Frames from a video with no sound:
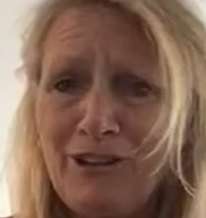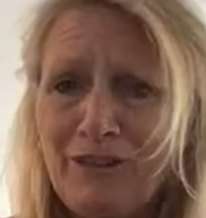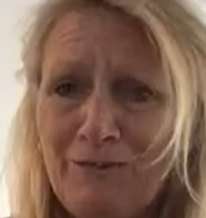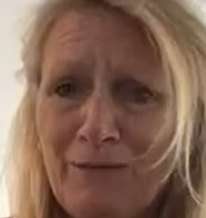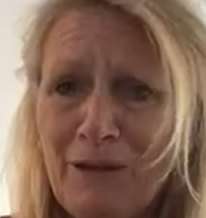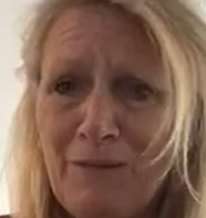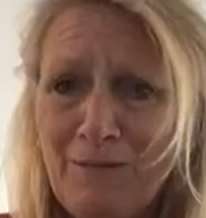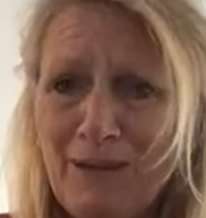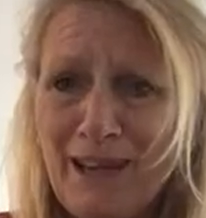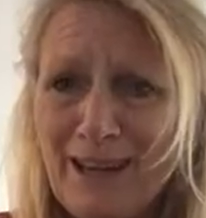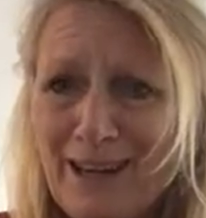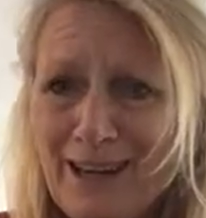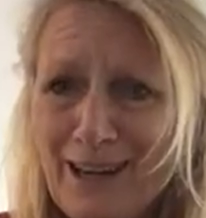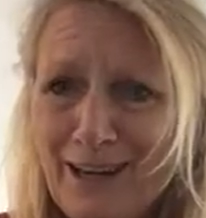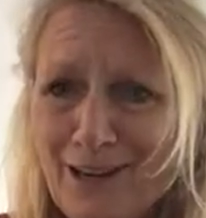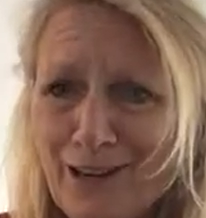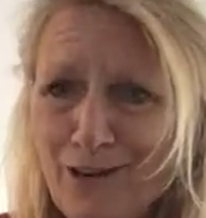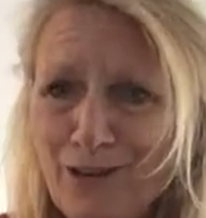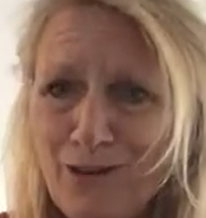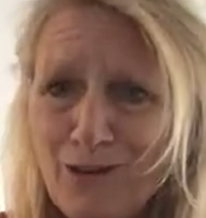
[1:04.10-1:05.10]
is by making a
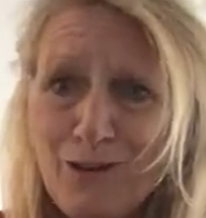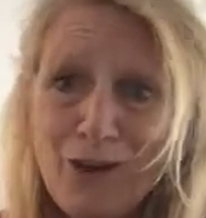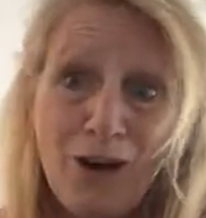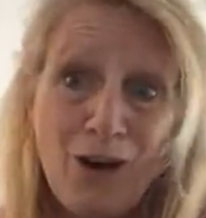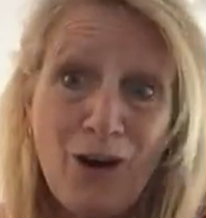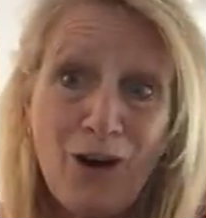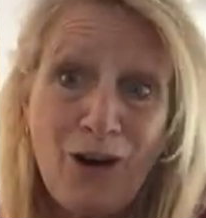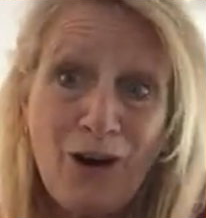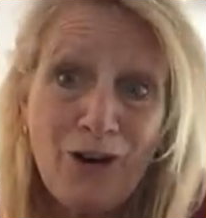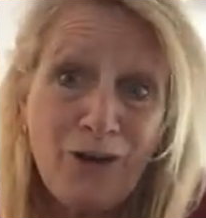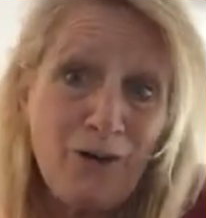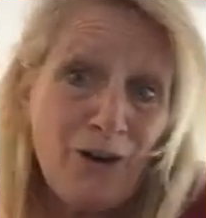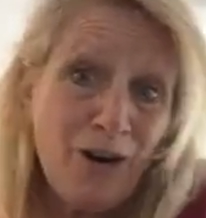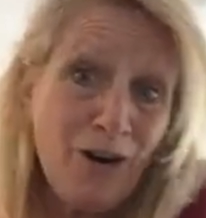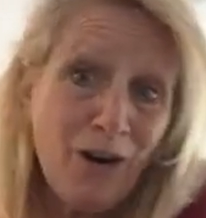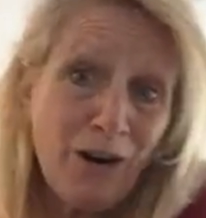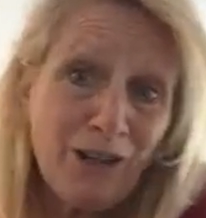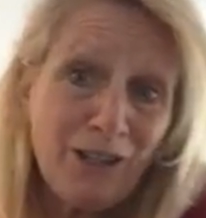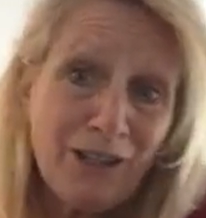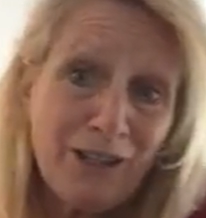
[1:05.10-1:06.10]
note or a card or a
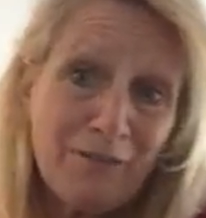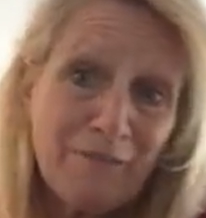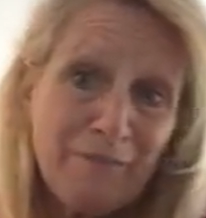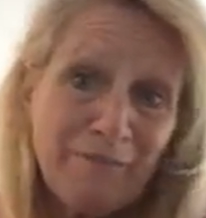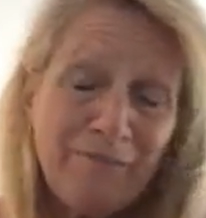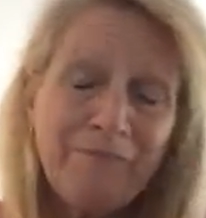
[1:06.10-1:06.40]
heart.